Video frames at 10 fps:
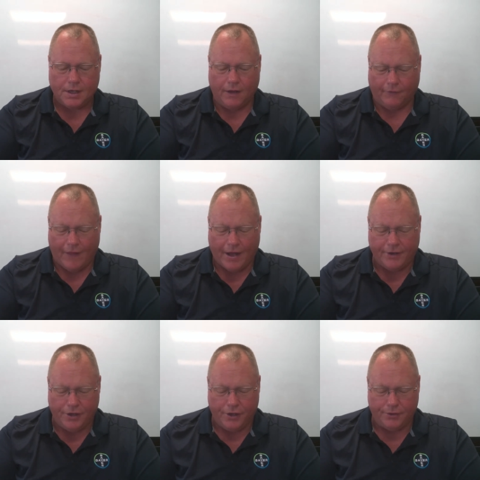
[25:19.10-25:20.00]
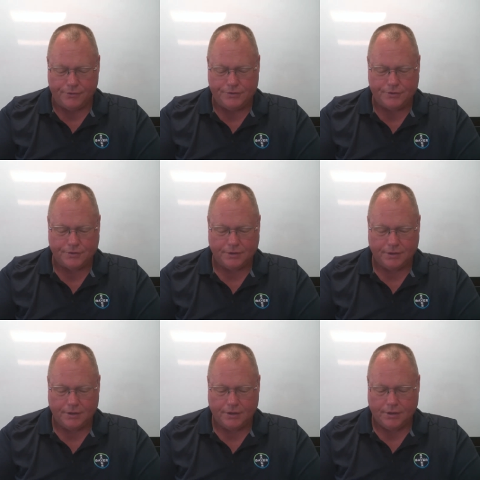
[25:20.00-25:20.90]
a lot of nodes,
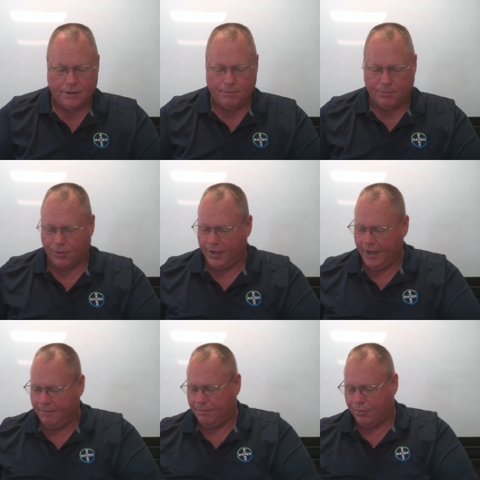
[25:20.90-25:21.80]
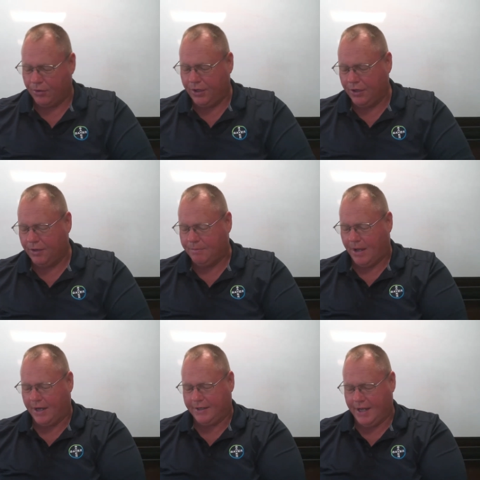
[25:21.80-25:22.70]
pretty good
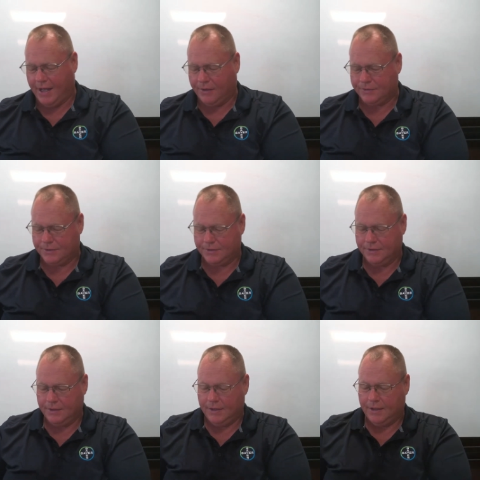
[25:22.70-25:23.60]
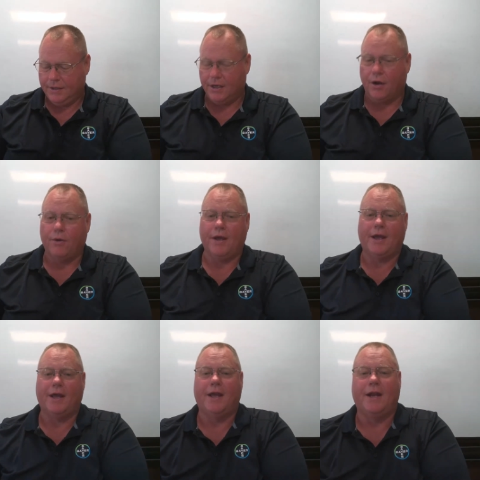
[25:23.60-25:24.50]
pod counts.
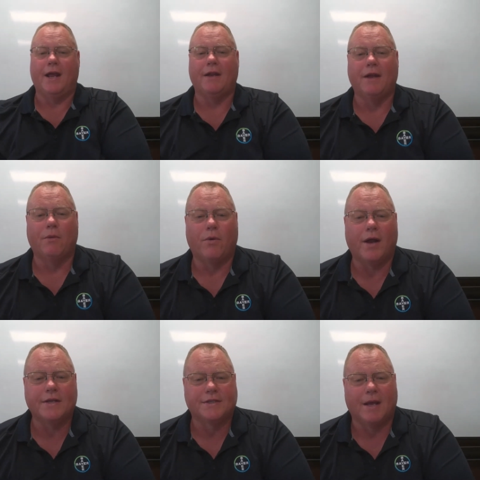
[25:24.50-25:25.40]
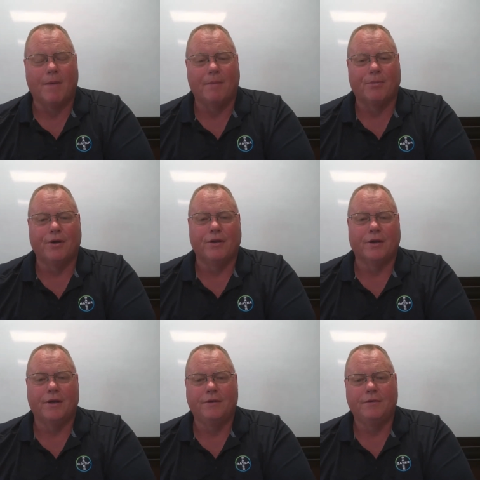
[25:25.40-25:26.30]
And when I say by pretty
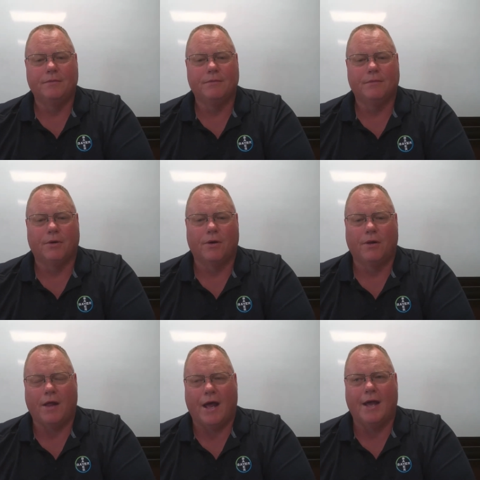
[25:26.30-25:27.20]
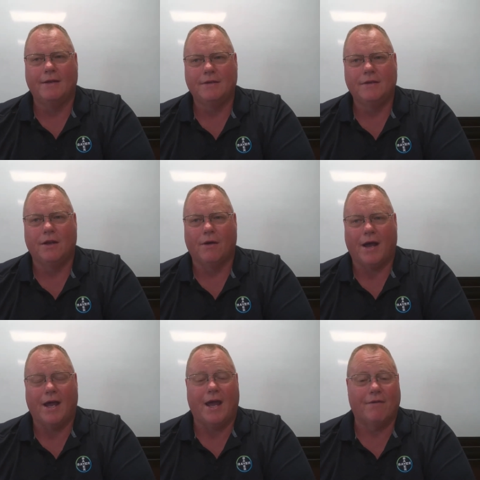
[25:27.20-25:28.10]
good, Merle, I
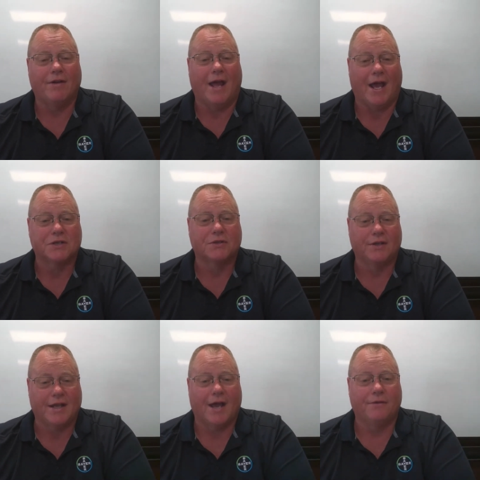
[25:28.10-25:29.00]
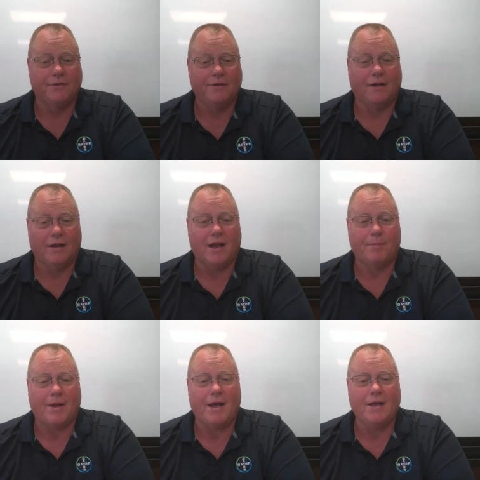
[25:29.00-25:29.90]
haven't actually counted a lot
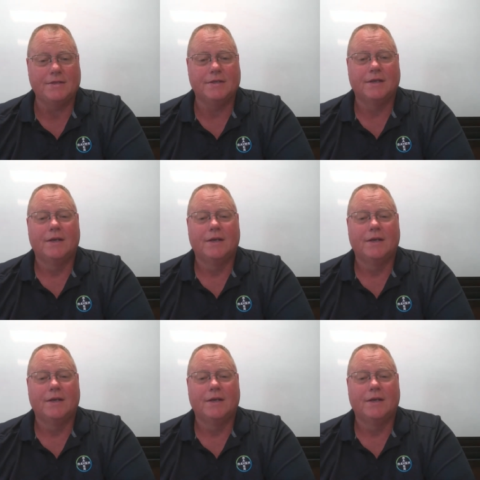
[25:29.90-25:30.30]
of pods,